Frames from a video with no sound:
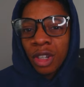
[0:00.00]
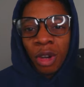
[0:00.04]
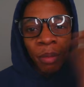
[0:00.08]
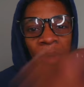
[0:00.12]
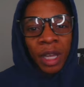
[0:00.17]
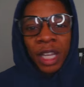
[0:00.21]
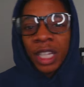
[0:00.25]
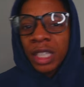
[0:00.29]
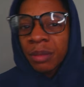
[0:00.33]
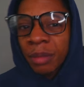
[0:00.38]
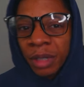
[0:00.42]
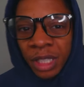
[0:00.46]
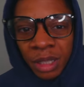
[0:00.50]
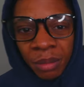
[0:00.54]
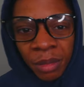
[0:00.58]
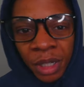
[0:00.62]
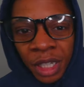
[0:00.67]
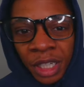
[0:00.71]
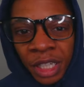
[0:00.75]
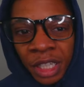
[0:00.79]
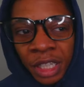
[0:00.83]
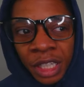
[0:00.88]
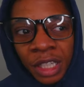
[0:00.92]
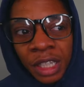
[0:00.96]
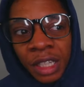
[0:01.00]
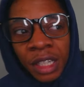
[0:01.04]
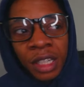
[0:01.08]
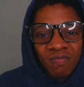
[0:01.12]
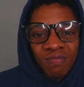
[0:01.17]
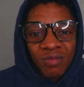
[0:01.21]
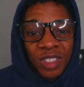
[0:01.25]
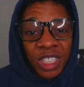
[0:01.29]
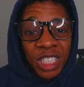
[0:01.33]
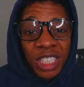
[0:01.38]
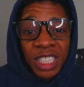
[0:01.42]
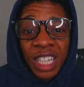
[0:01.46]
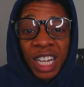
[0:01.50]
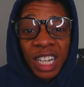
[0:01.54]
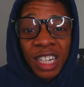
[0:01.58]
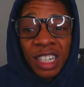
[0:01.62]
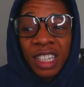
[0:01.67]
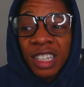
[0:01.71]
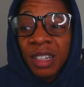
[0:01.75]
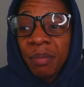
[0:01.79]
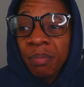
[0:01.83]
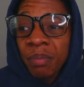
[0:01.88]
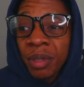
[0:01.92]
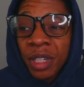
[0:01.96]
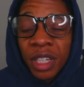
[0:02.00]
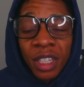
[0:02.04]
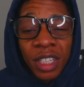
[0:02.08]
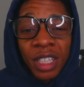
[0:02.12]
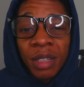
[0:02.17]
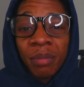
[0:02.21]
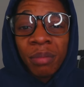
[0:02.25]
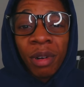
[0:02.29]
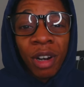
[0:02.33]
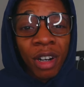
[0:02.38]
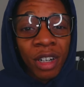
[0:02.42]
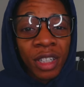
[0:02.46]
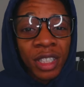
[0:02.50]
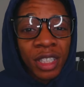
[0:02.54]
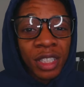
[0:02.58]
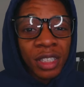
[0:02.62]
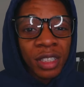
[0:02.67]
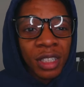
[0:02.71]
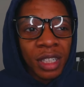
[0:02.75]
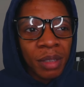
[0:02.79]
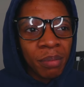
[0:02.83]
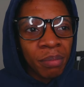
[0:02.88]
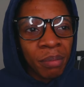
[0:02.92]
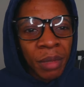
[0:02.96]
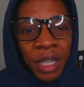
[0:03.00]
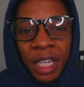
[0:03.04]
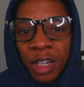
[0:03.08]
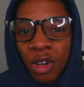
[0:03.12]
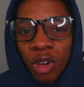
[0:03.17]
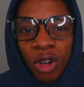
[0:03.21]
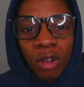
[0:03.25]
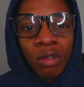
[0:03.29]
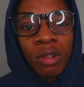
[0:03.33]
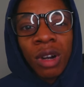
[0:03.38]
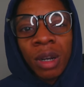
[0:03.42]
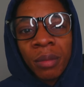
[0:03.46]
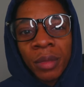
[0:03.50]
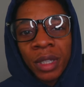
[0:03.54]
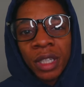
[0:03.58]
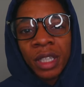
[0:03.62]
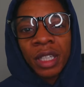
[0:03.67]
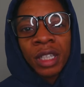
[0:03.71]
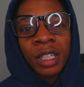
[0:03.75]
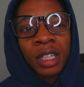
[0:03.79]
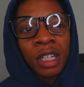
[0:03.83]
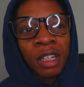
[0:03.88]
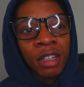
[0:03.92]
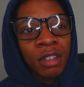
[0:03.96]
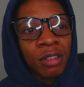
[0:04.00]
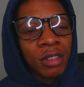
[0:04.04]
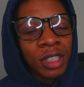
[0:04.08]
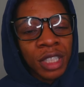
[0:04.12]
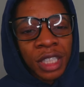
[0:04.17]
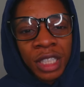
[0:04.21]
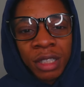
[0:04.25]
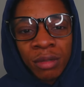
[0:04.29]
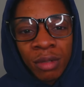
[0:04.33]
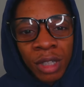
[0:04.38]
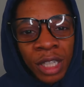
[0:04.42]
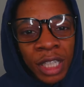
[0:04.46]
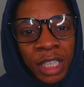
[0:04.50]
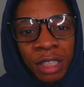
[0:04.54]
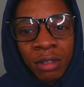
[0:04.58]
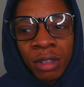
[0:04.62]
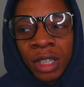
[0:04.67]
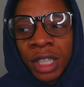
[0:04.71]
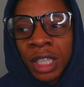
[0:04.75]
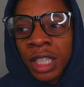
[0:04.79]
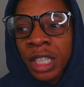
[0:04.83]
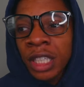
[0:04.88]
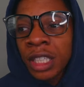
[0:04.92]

don't make as much money, just not an appealing person, man or woman, you know, it just is what it